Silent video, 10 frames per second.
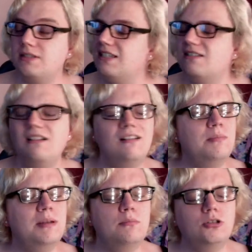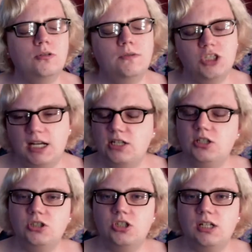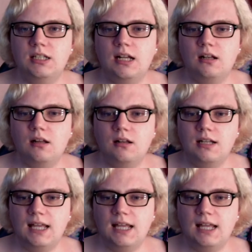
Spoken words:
There's not going to be much of a change in that lot.